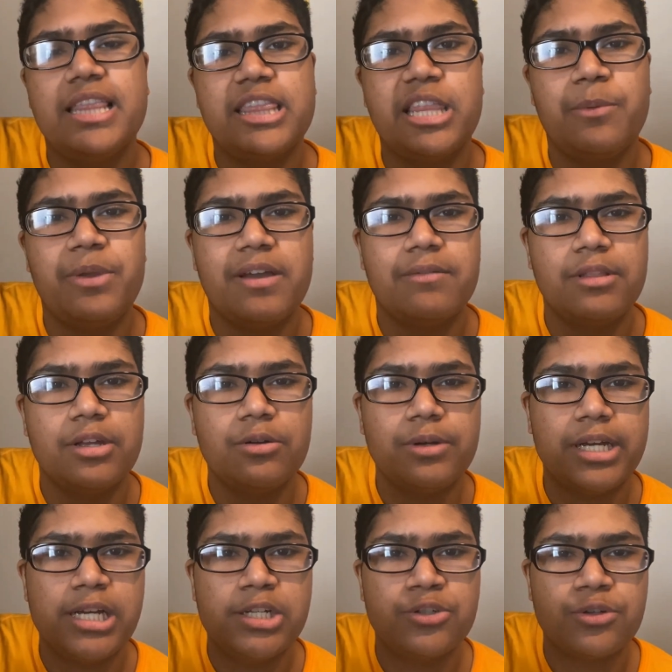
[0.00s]
Then we have a
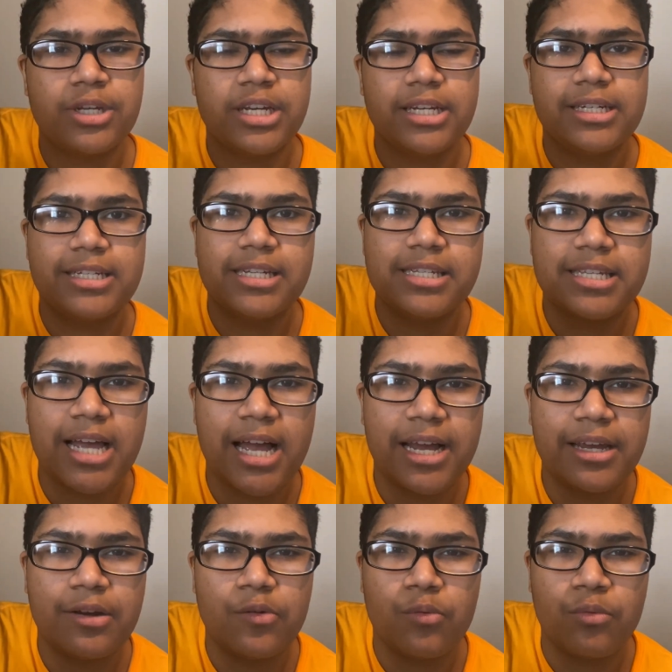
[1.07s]
little intricate
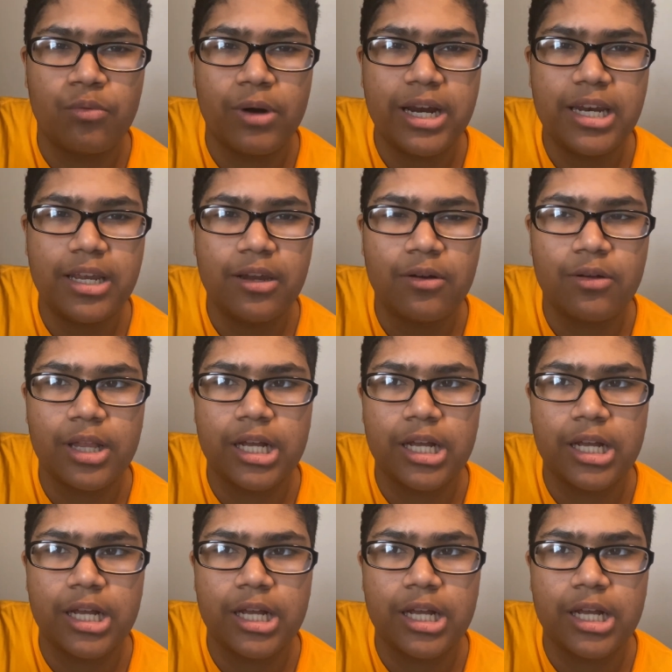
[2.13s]
design right here.